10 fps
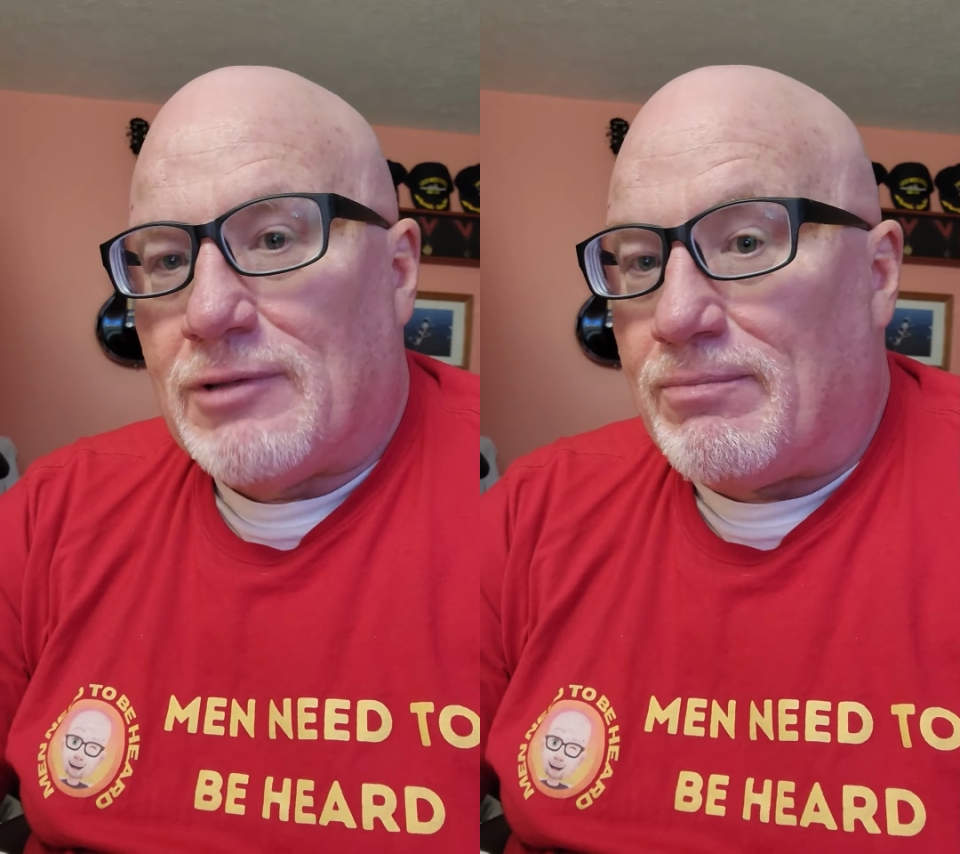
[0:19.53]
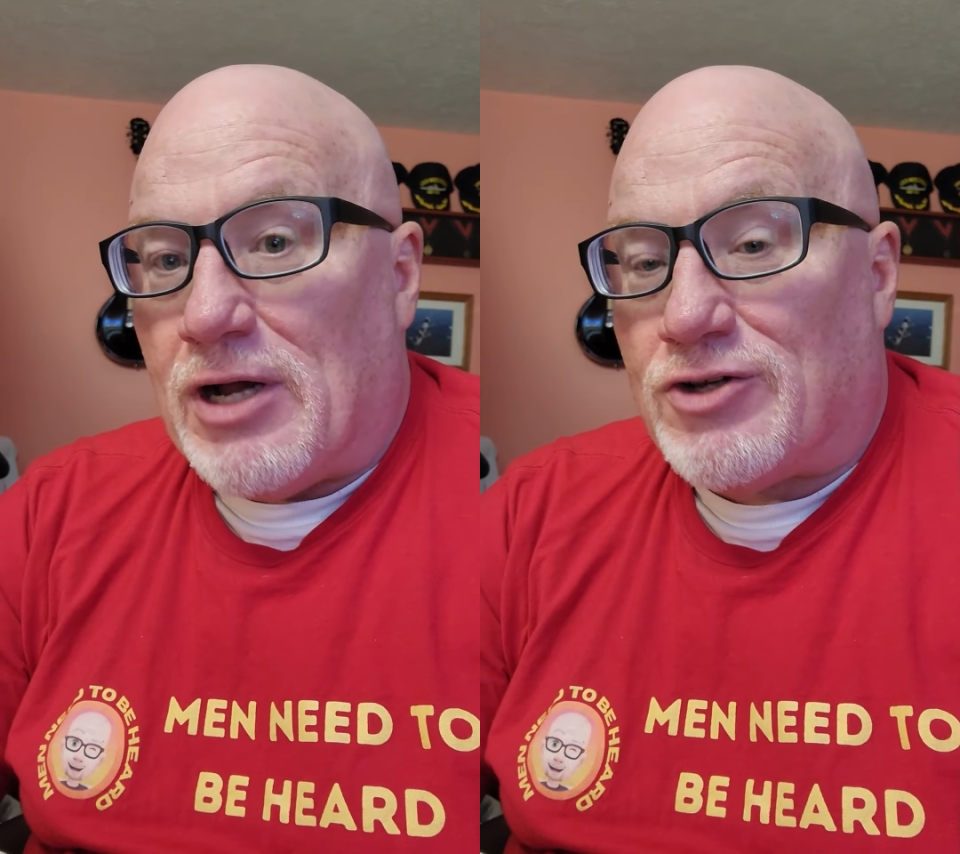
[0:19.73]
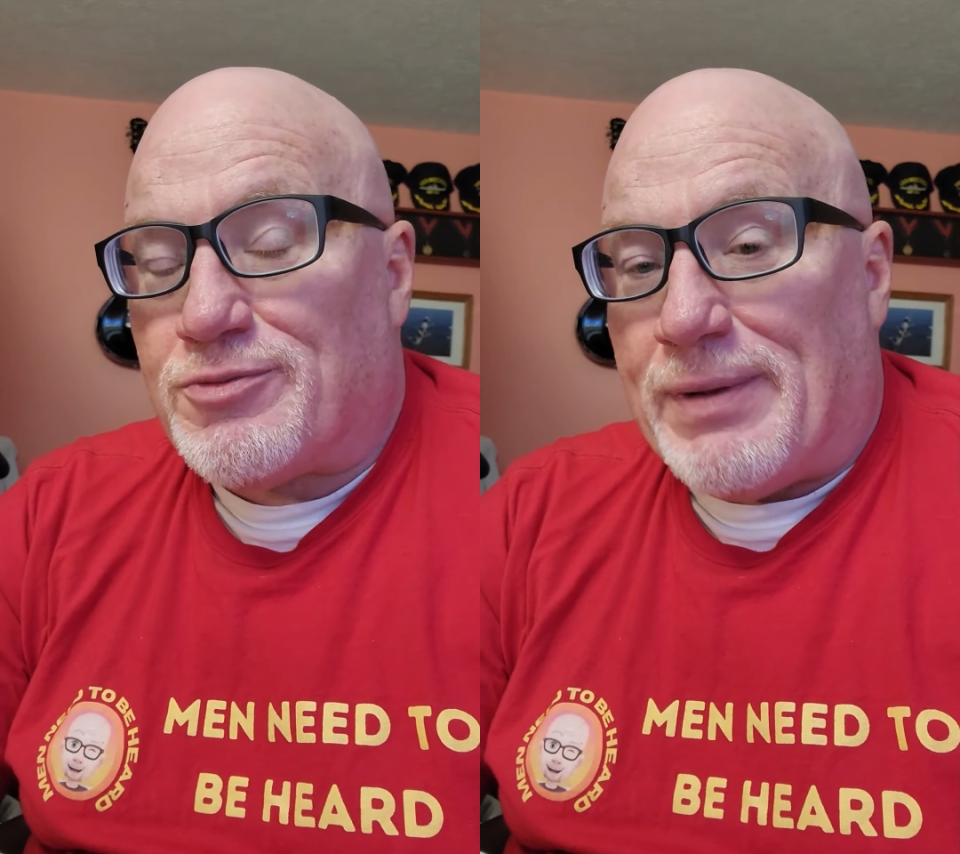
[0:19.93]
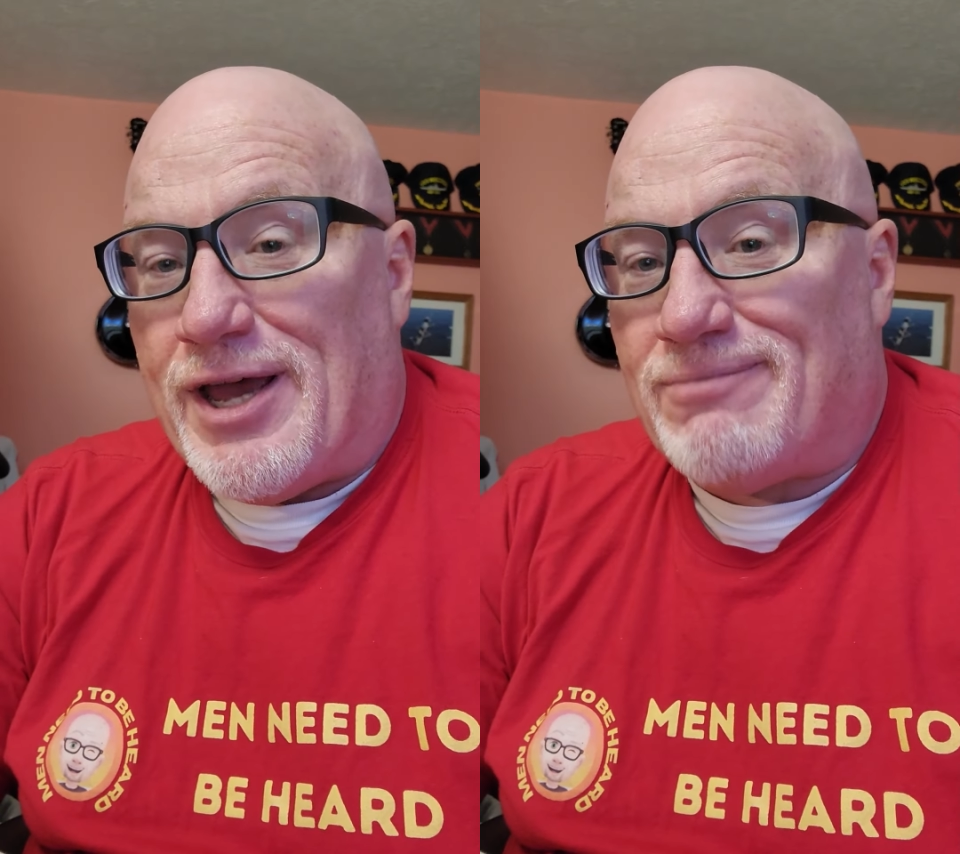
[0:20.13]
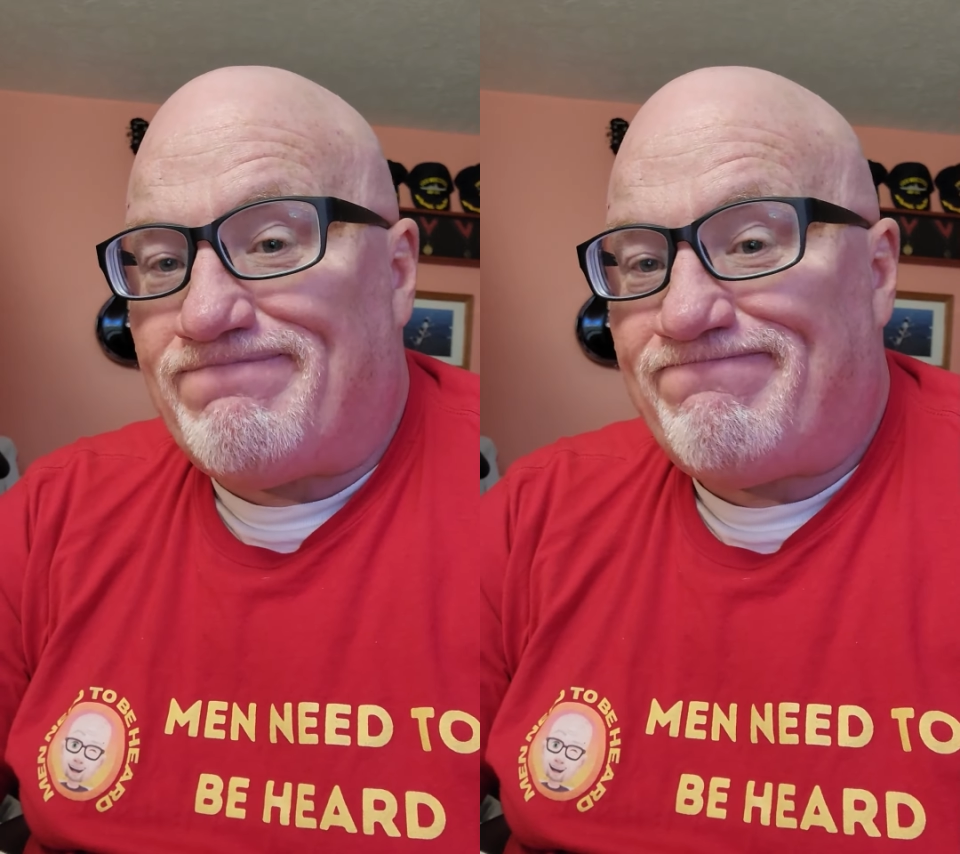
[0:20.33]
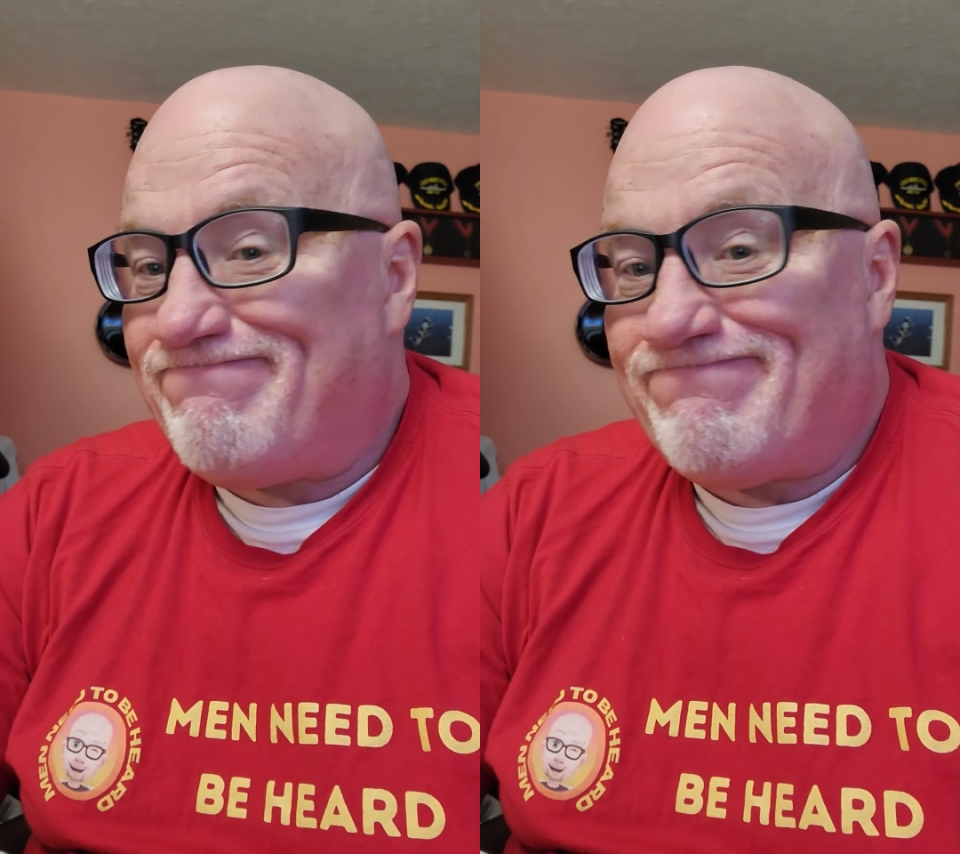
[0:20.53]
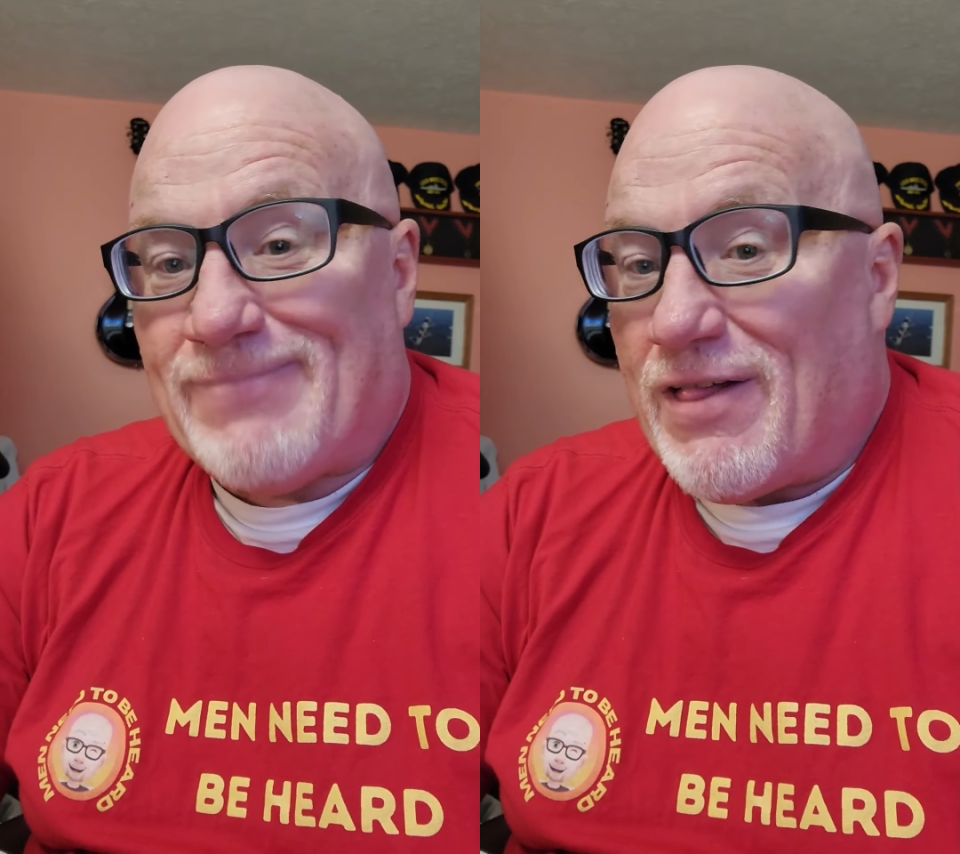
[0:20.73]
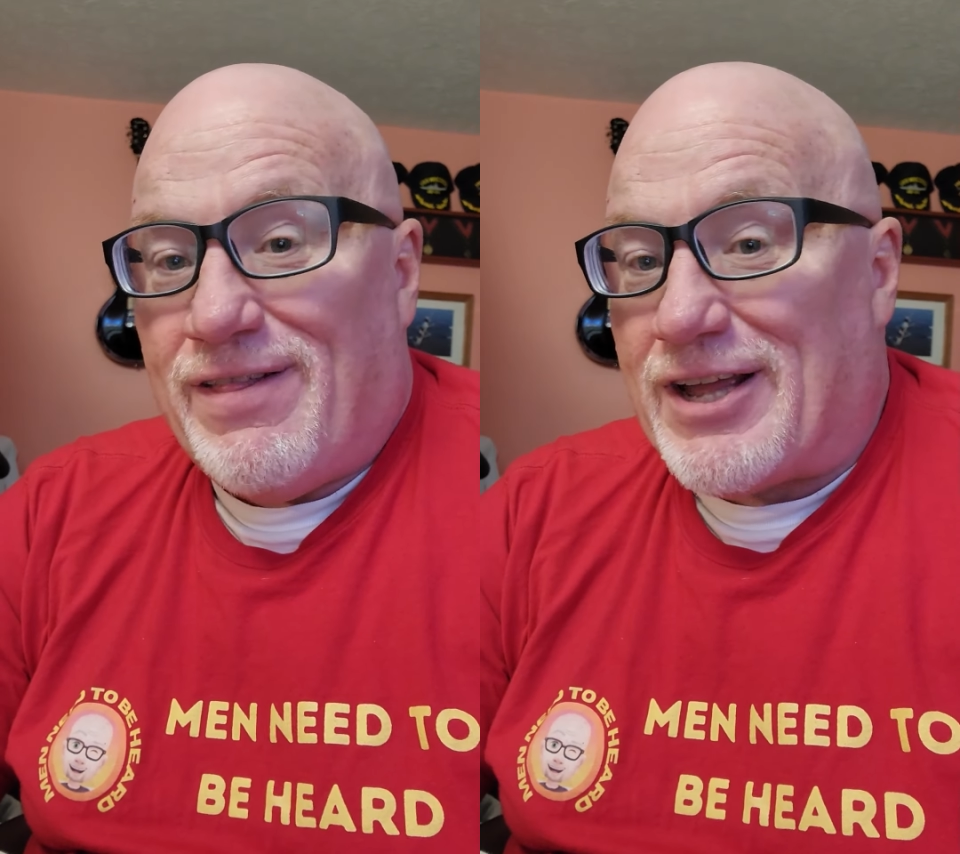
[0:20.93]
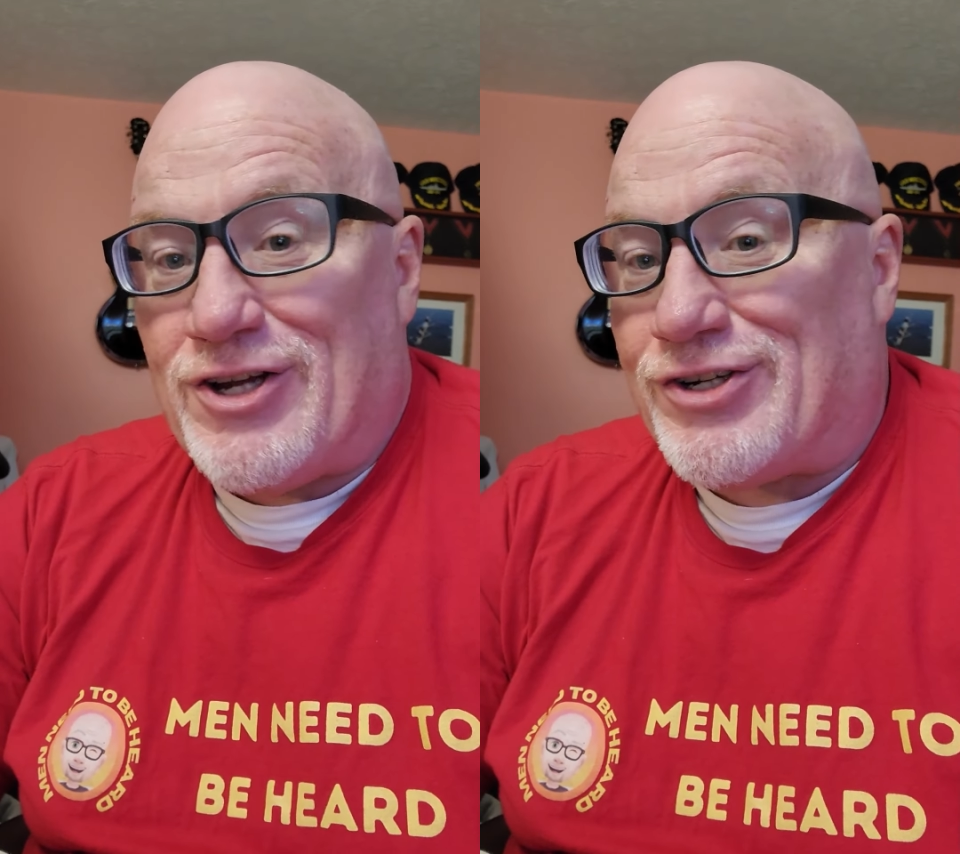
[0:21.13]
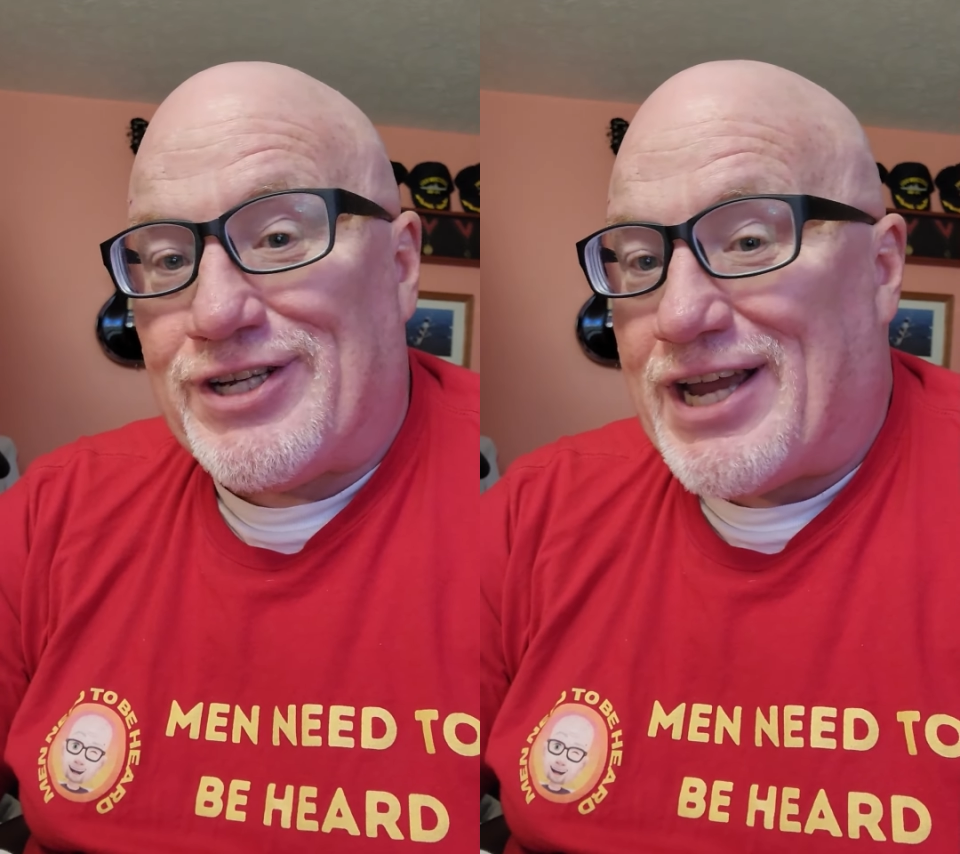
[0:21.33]
But most men, they
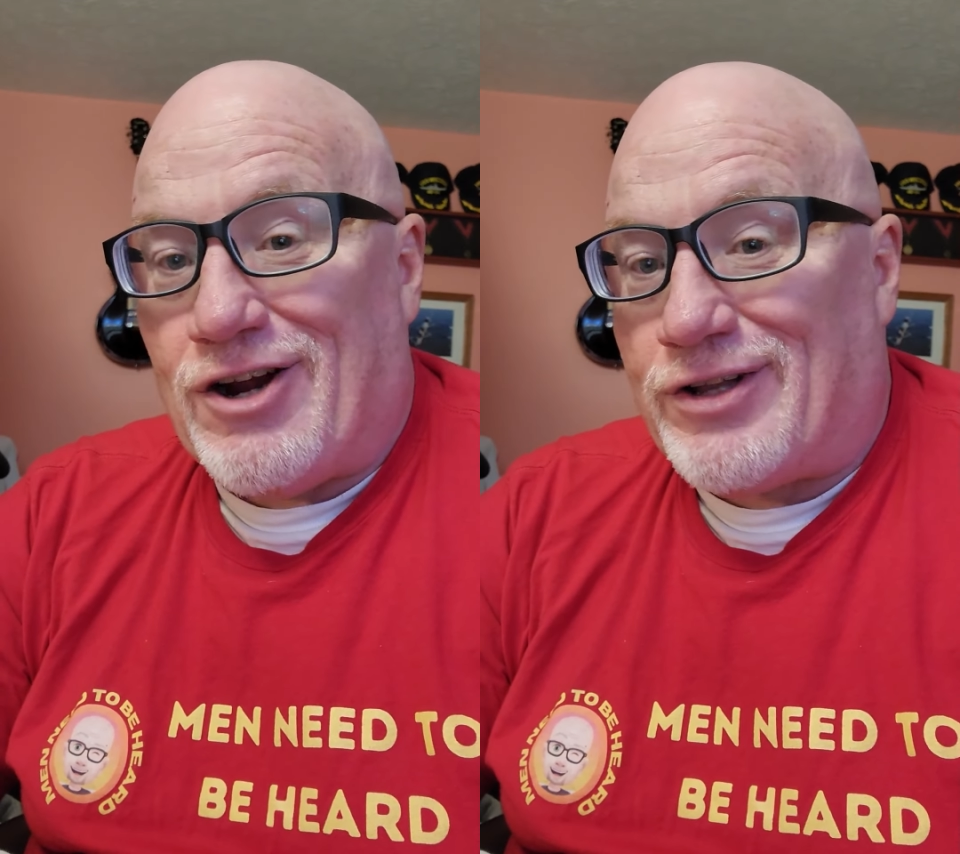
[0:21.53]
couldn't care